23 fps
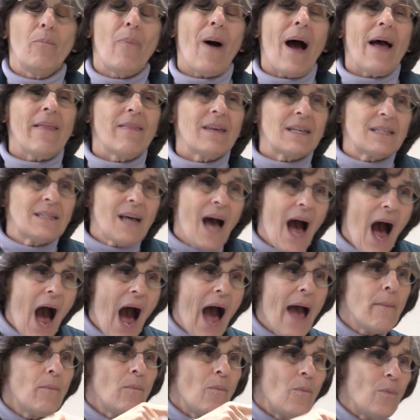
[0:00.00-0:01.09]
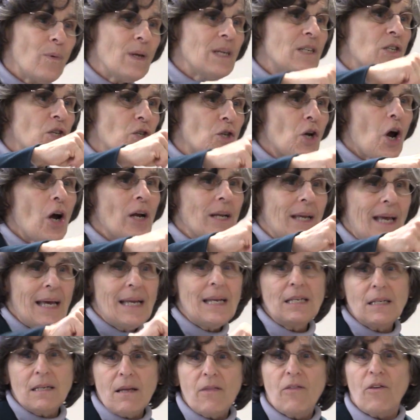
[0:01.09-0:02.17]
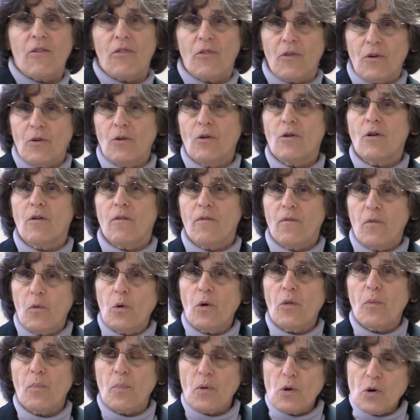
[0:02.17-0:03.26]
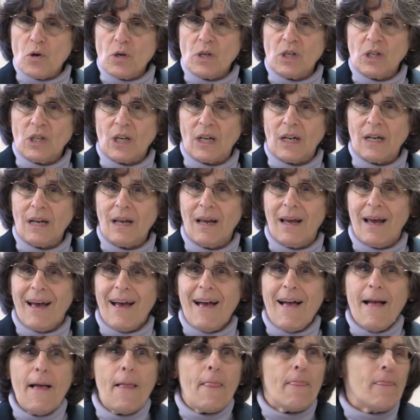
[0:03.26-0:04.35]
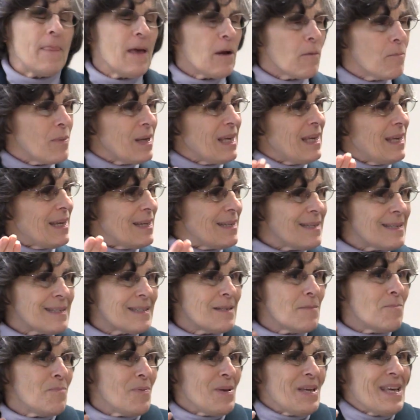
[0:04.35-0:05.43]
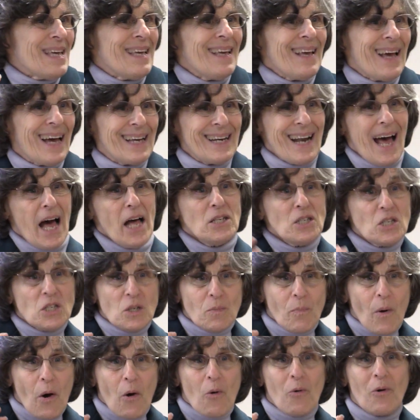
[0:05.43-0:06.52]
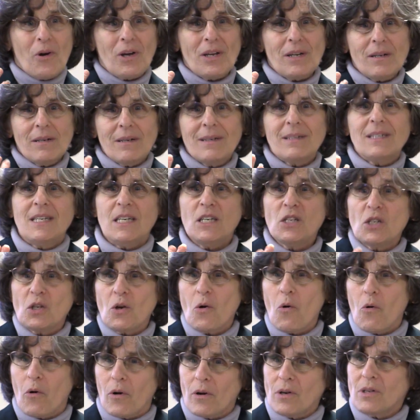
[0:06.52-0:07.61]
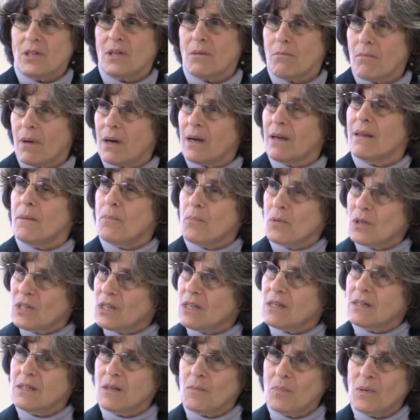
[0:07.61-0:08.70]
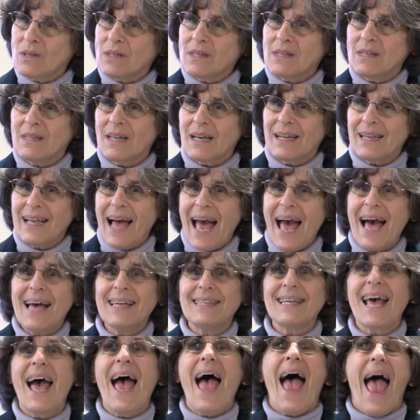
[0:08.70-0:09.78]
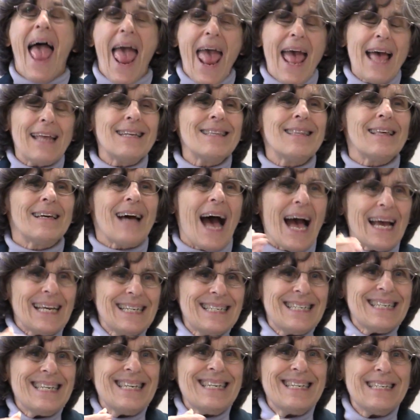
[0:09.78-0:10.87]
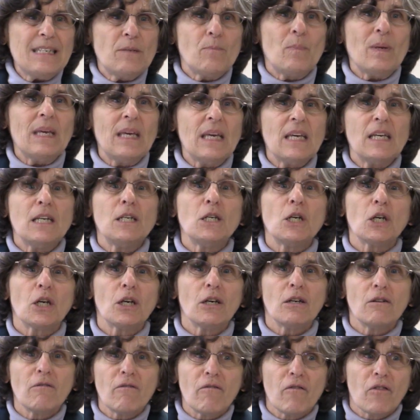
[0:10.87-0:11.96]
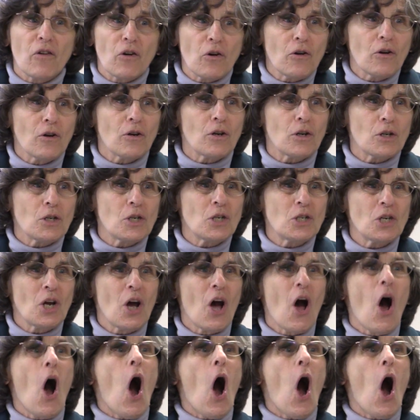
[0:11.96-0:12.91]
by the time we start getting to the 3rd or 4th person, there begins to be an unspoken discourse among the participants in the class, and the ideas begin to converge